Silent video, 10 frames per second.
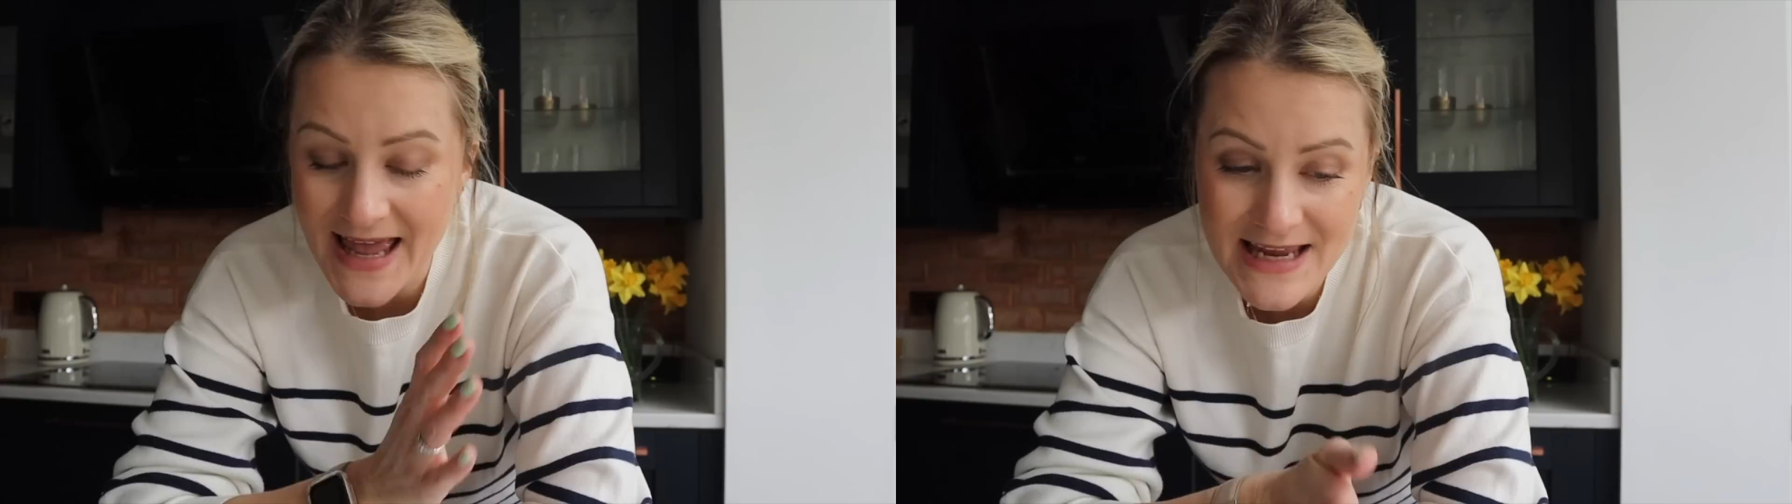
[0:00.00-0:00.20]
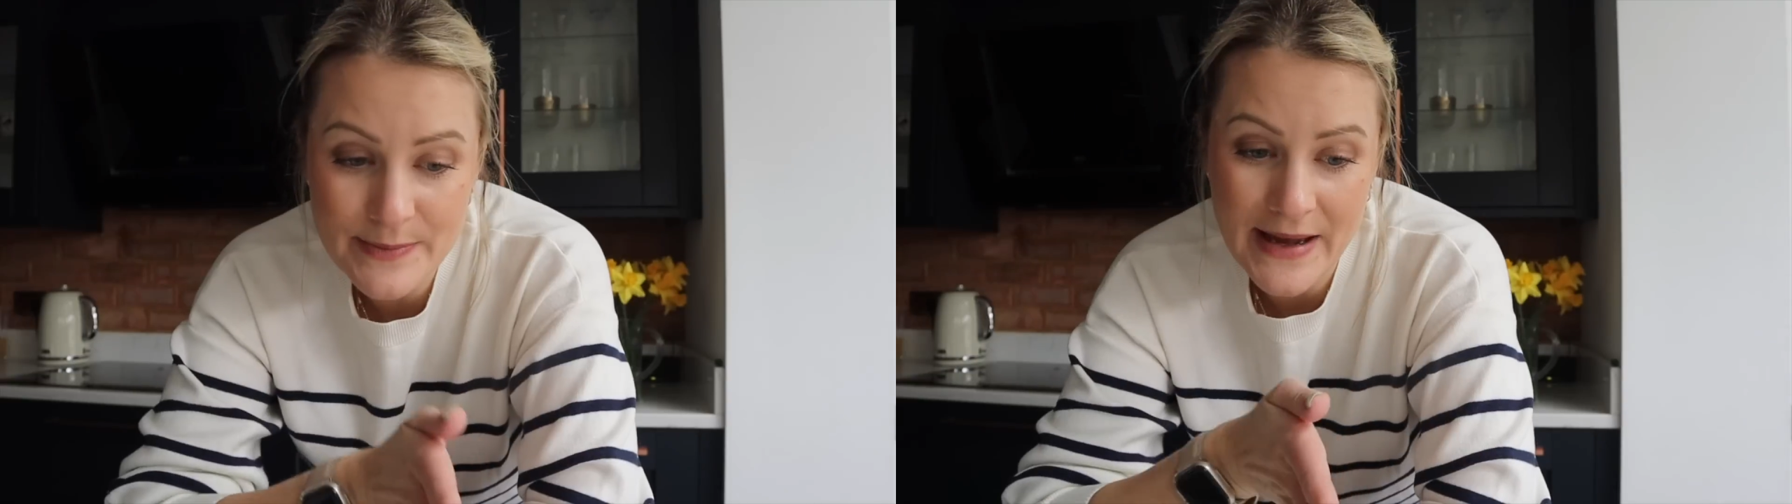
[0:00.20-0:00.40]

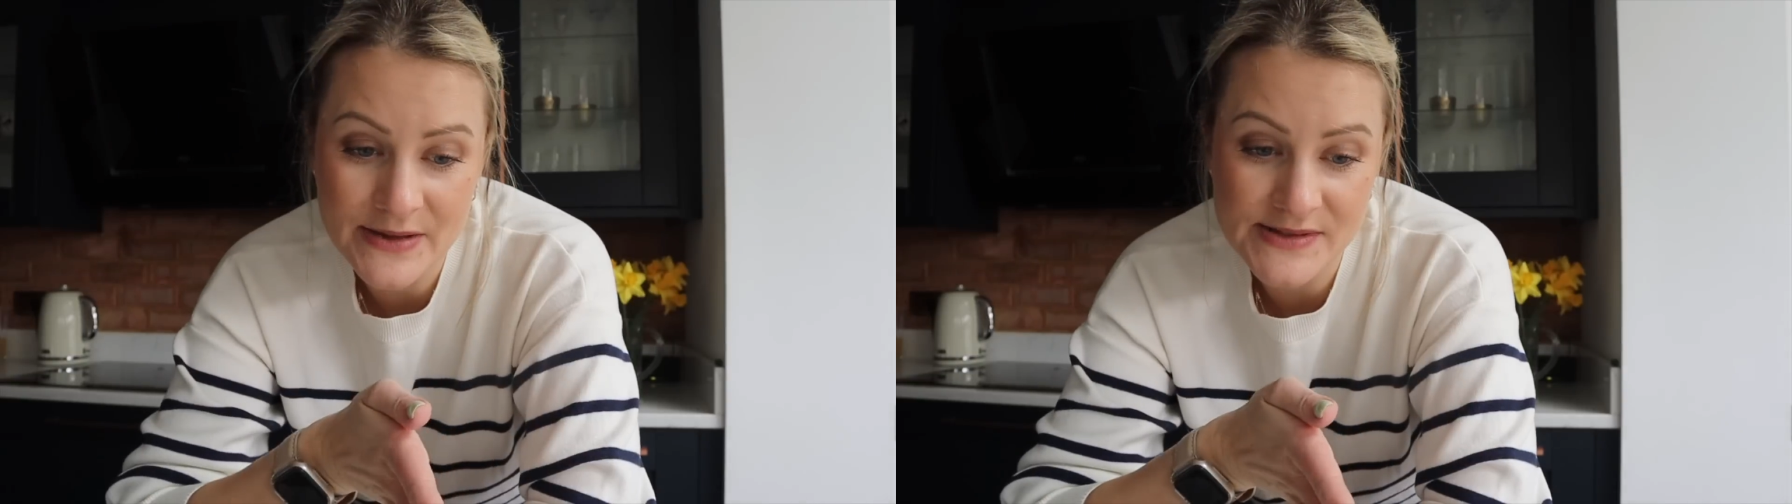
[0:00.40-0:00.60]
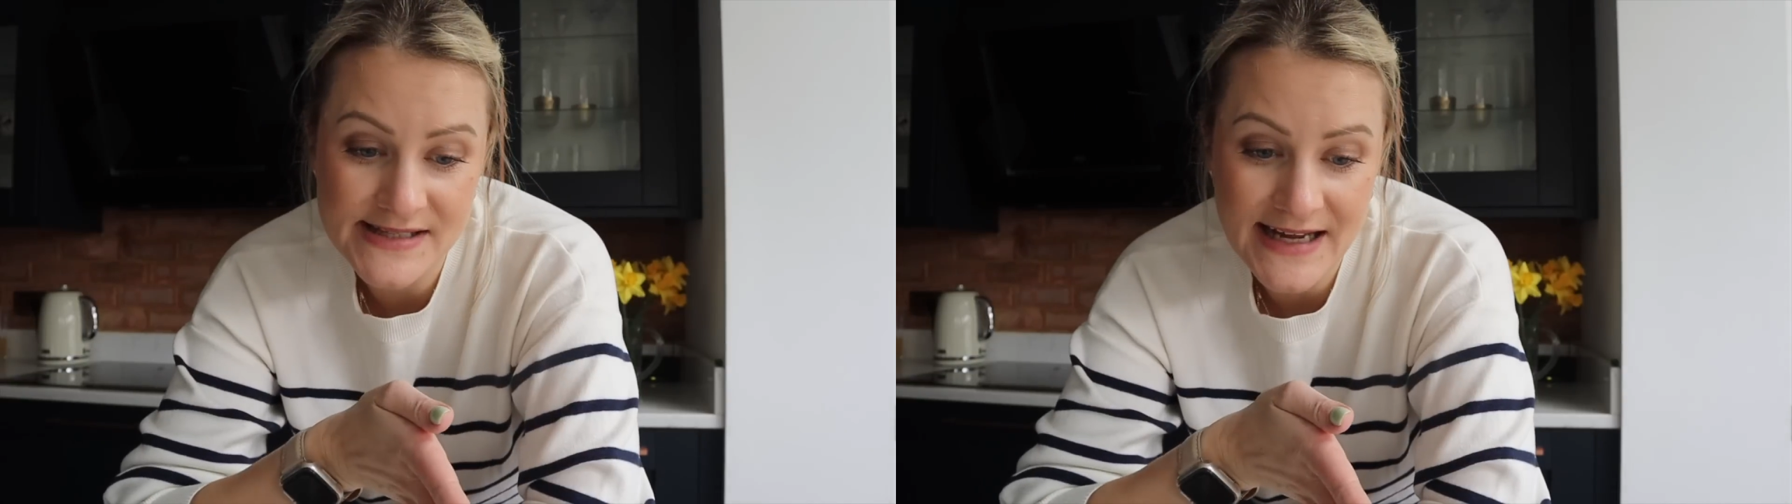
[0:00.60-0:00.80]
eight
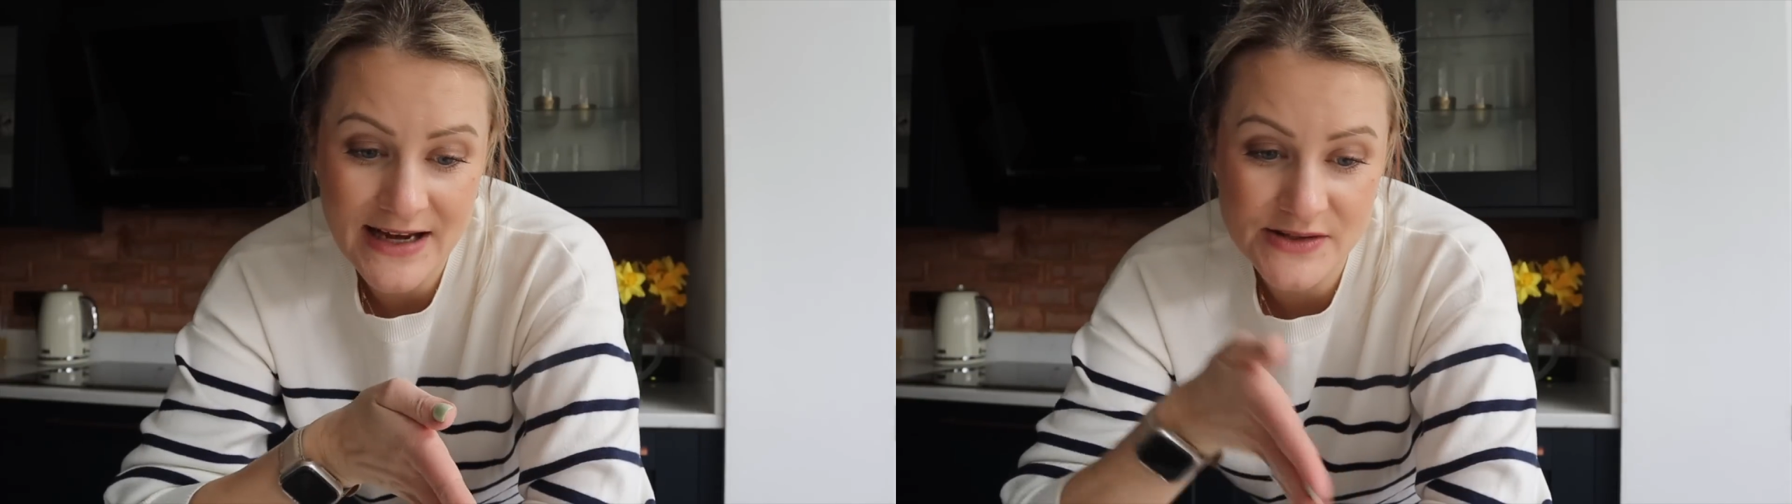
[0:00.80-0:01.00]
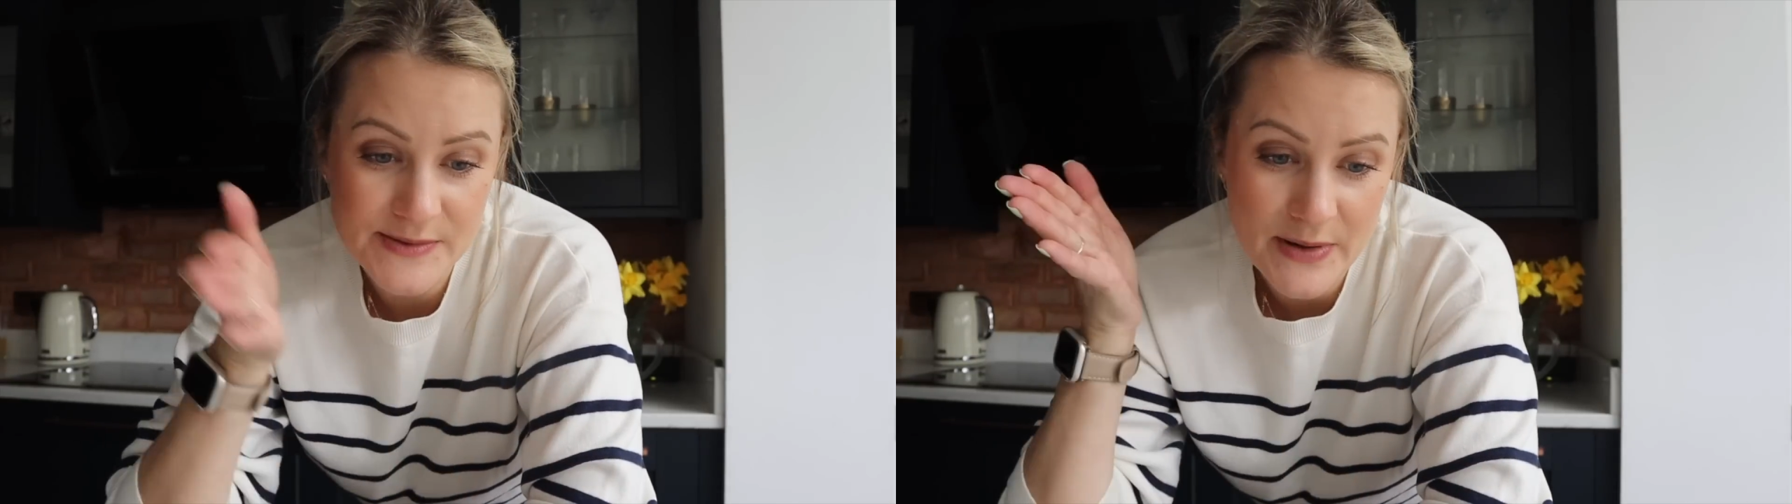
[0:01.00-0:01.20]
pounds
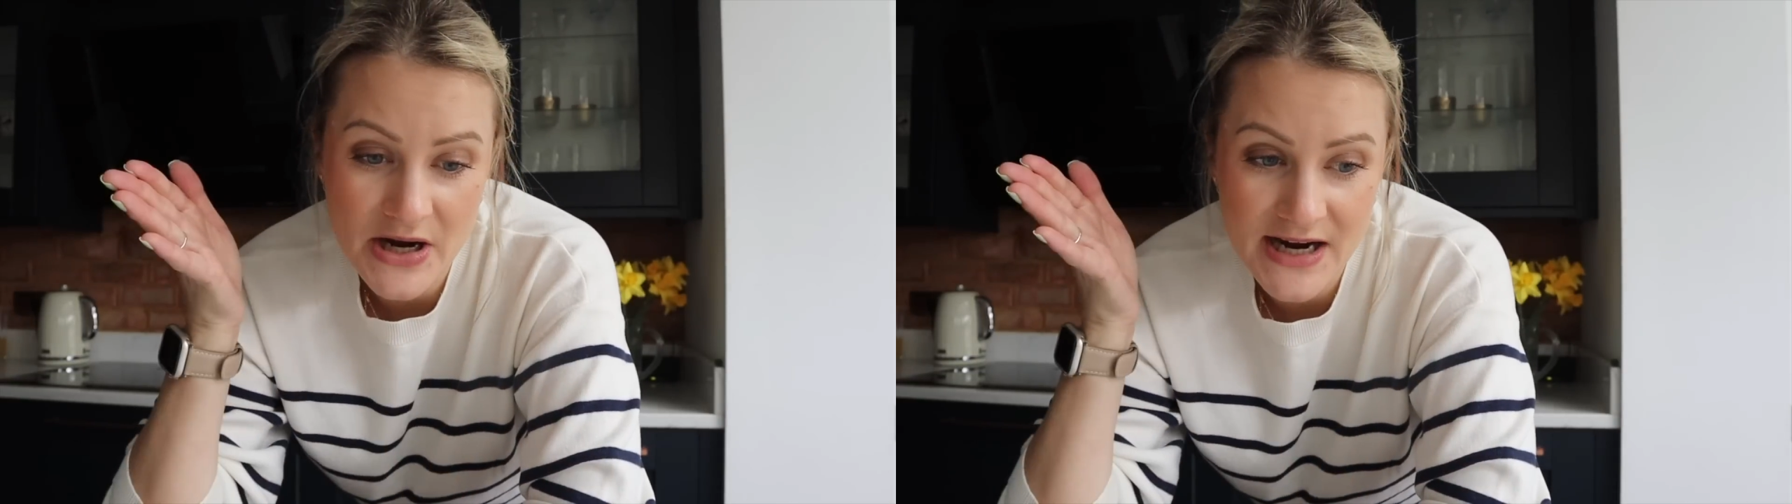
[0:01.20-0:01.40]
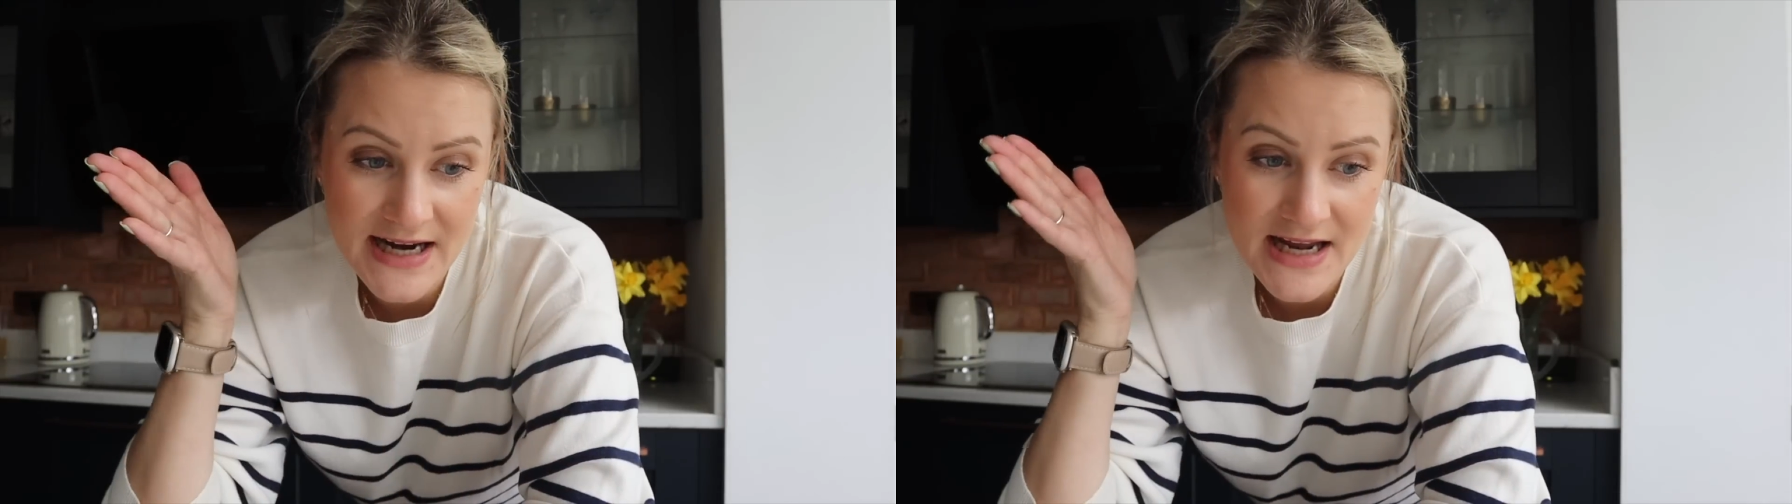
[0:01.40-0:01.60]
now to
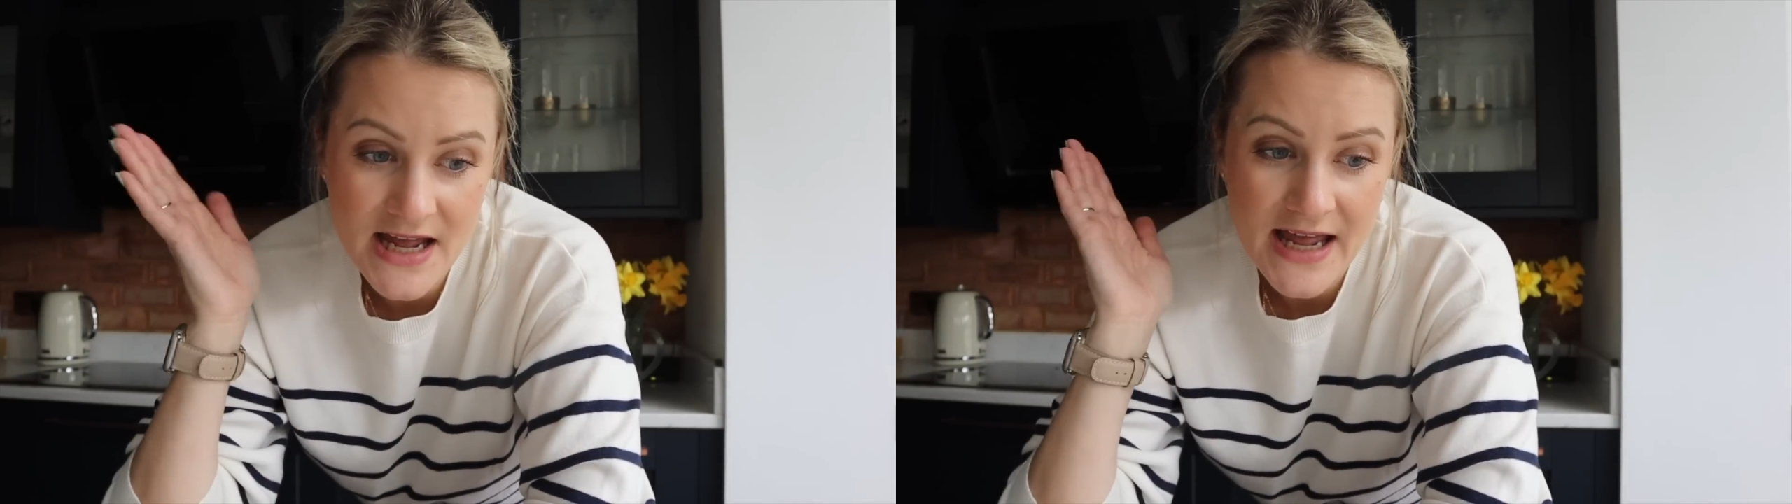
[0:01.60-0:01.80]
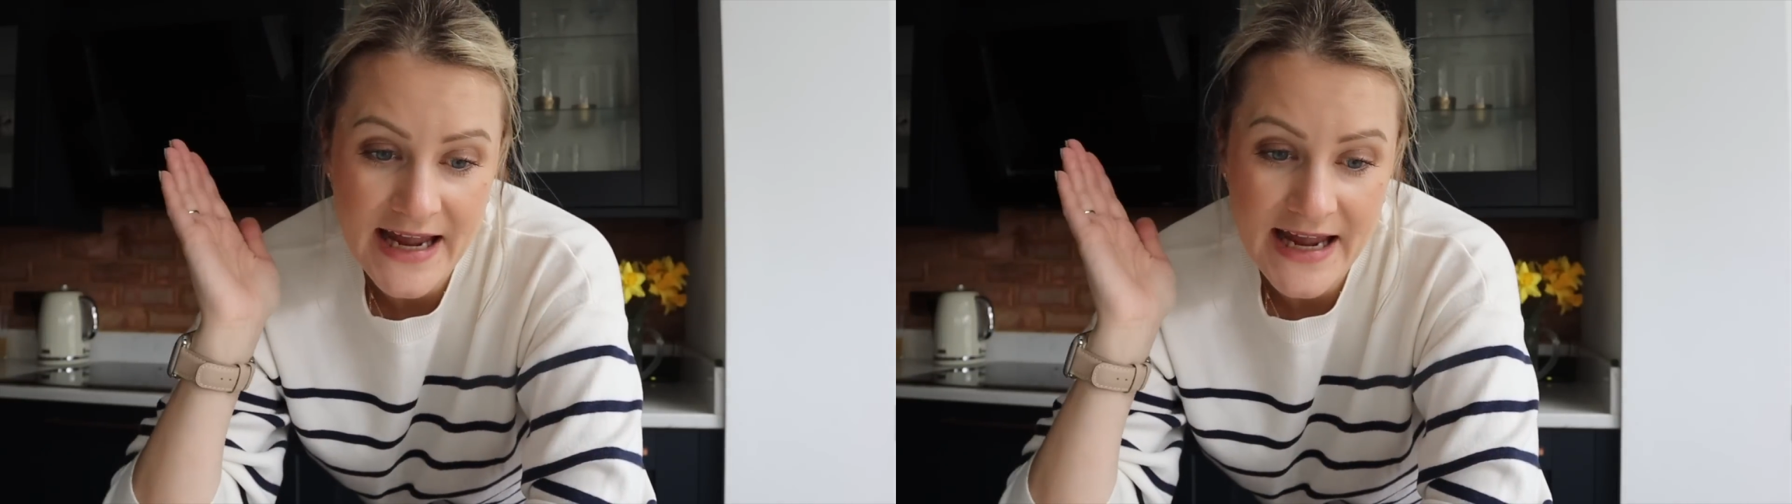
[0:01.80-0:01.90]
buy